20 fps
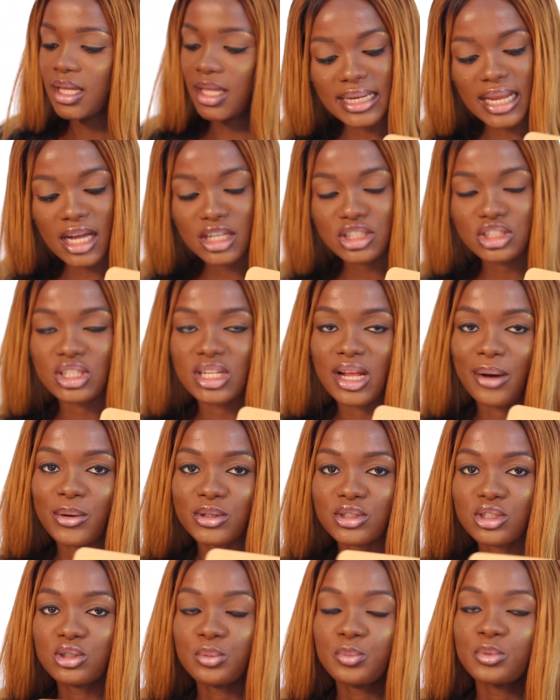Actually, I
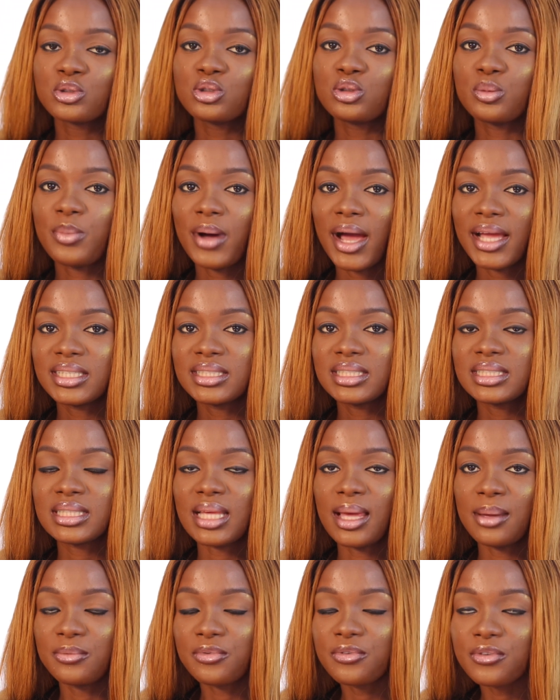was not supposed to buy this
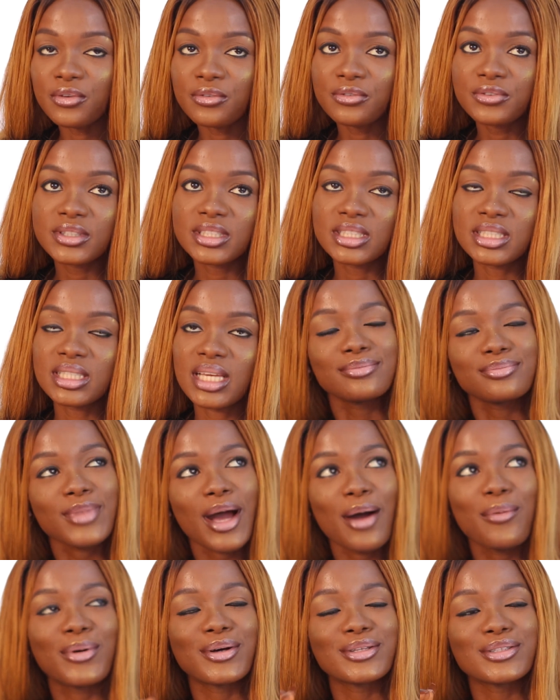M50.
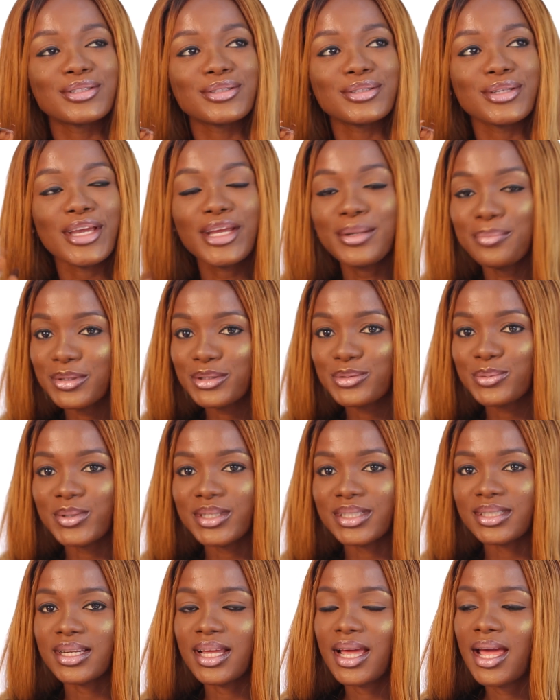I was in
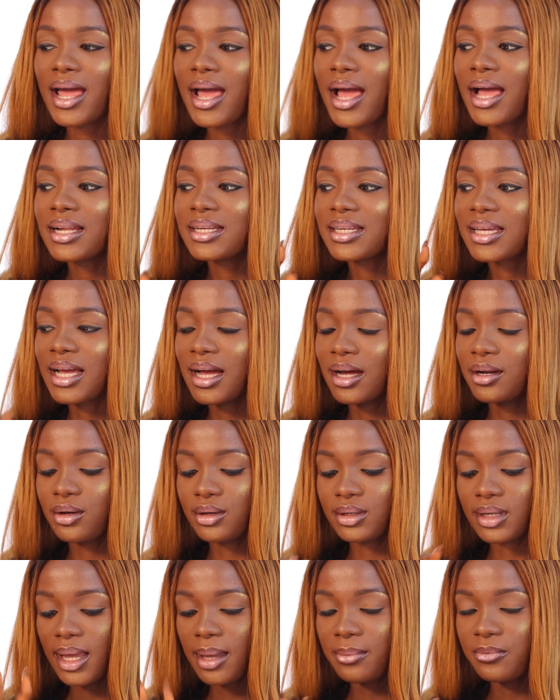between the
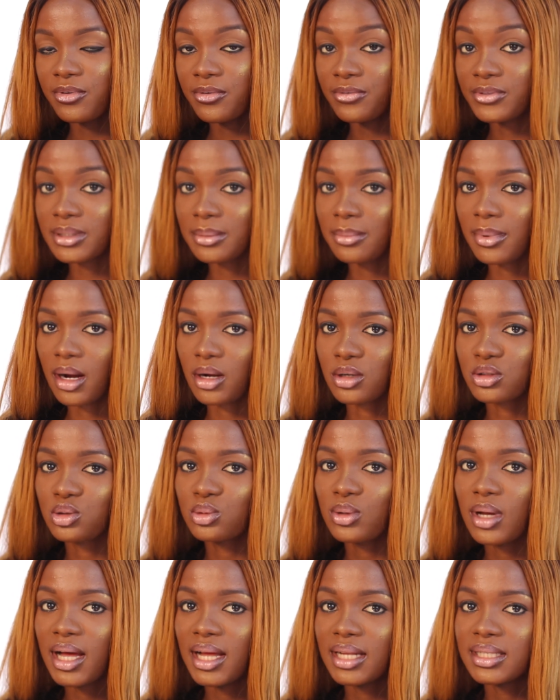Canon M50 Mark
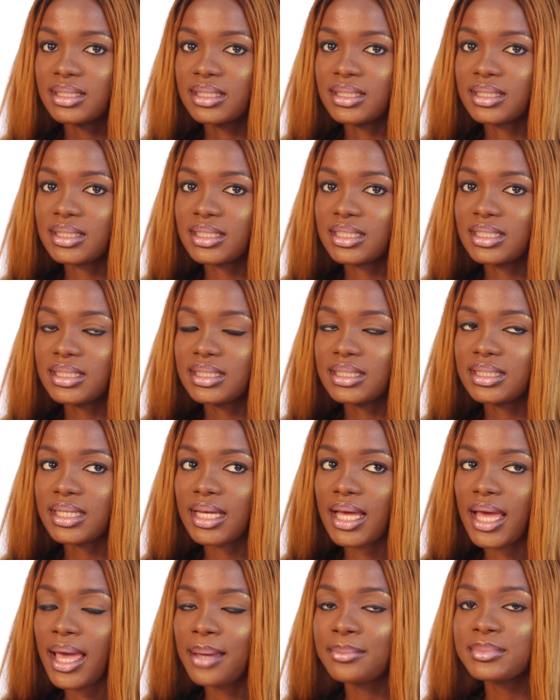II and the
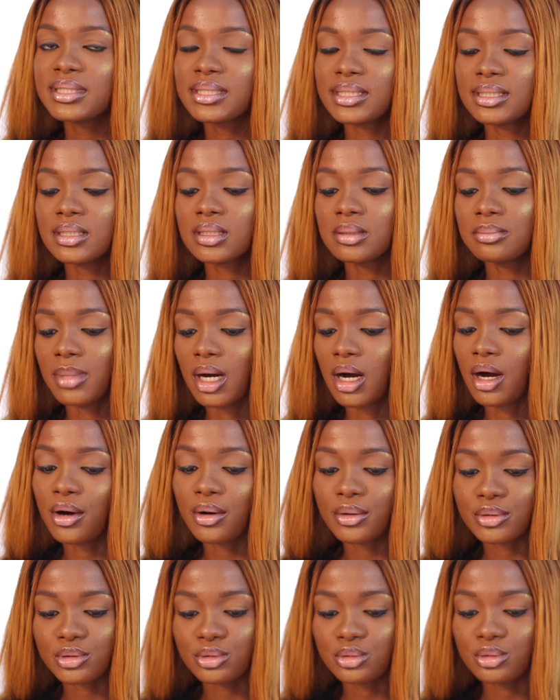M6 Mark
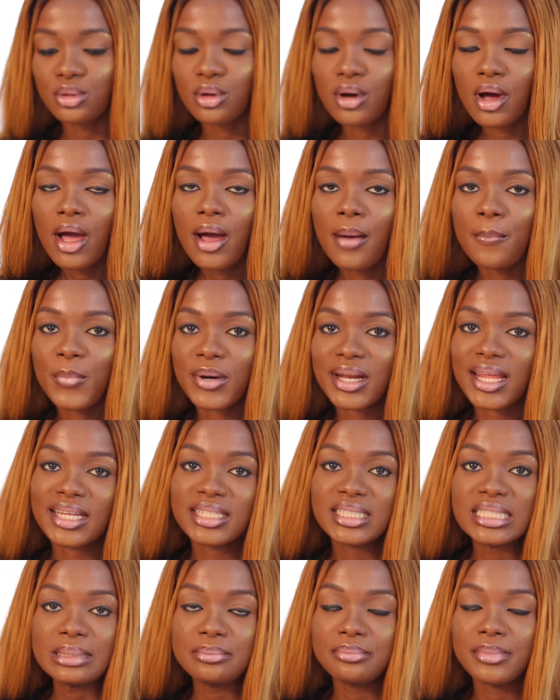II, but I
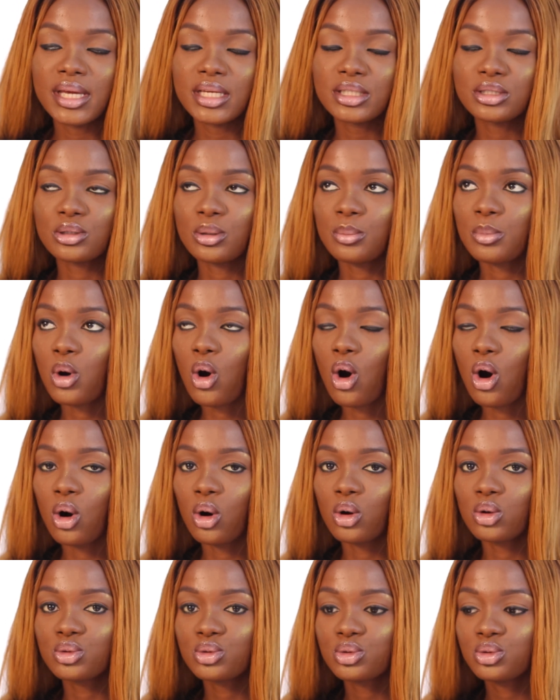did make some
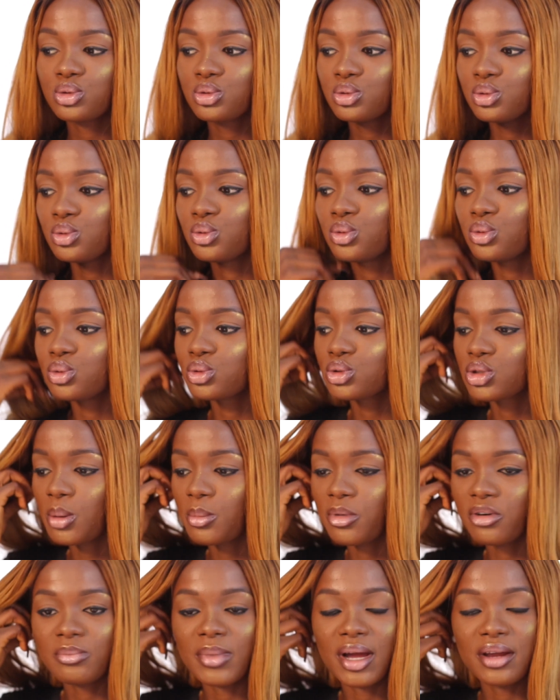calls to
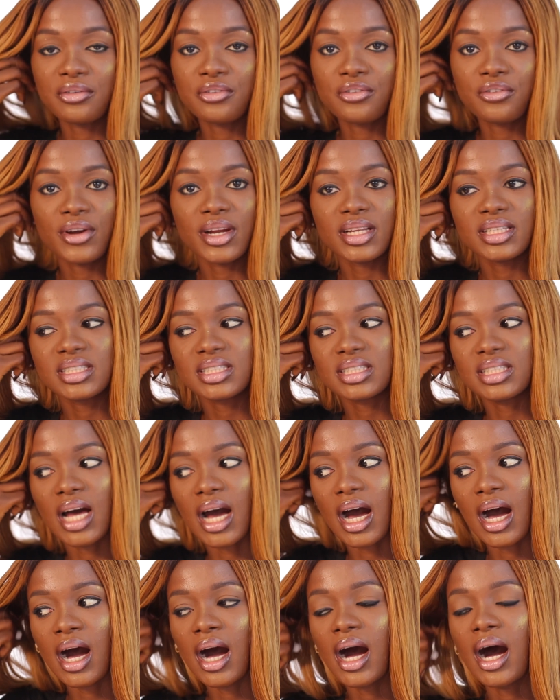some of my friends that
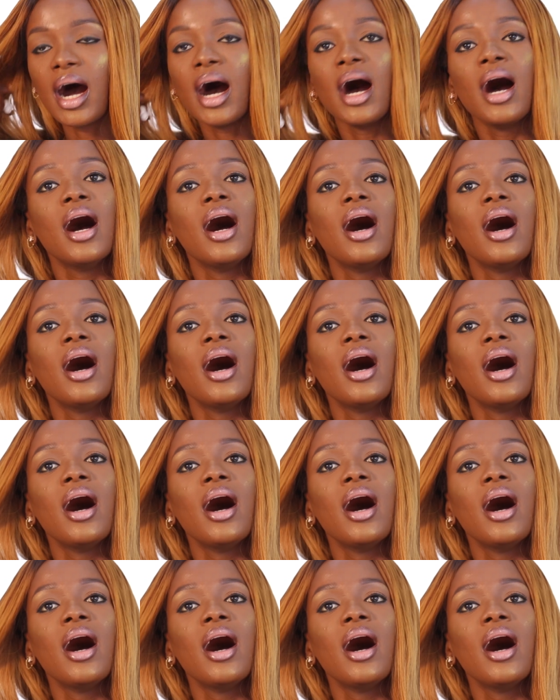are